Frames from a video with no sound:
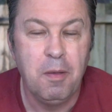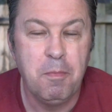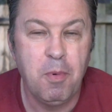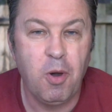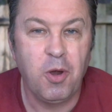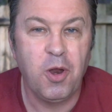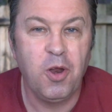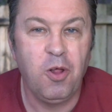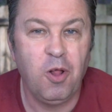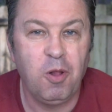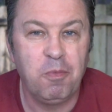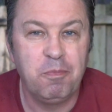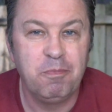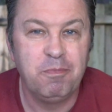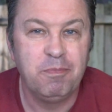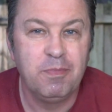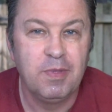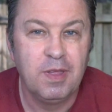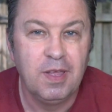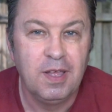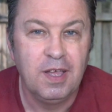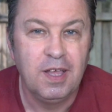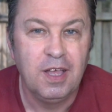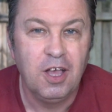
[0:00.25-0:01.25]
Morning all.
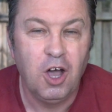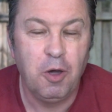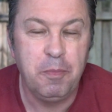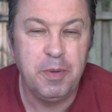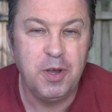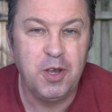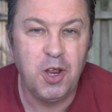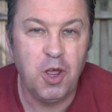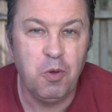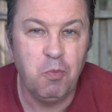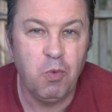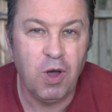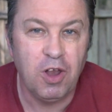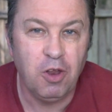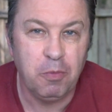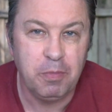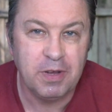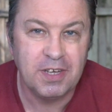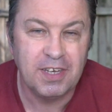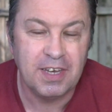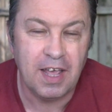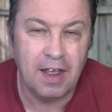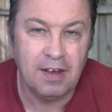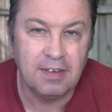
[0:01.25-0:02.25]
Hope you're doing well, hope
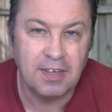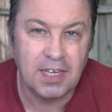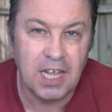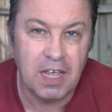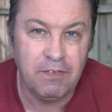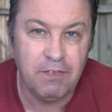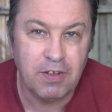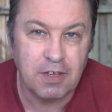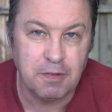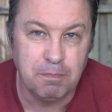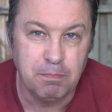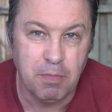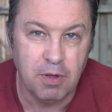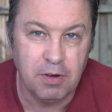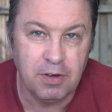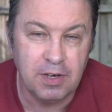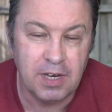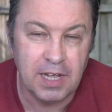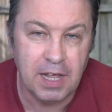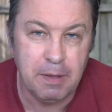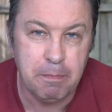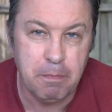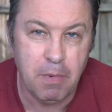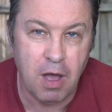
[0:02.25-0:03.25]
you're staying safe. It's
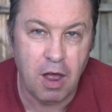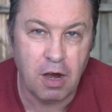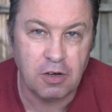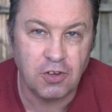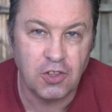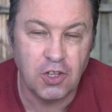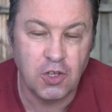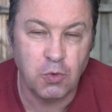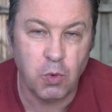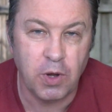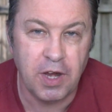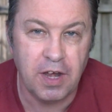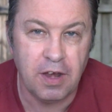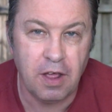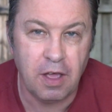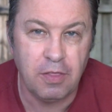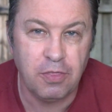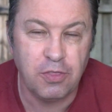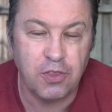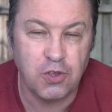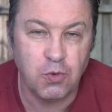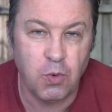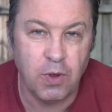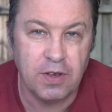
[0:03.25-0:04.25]
Monday, March the
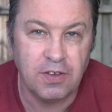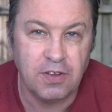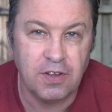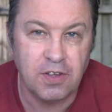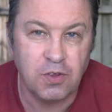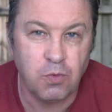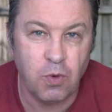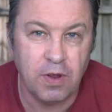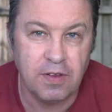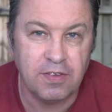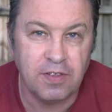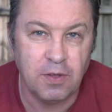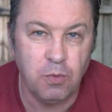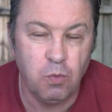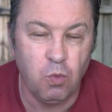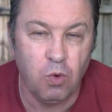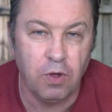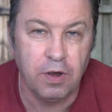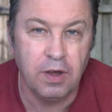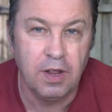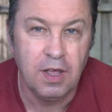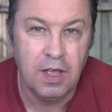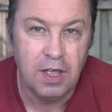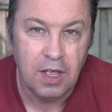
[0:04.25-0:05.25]
29th,
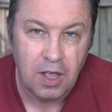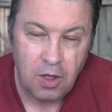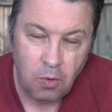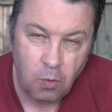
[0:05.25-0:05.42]
2021.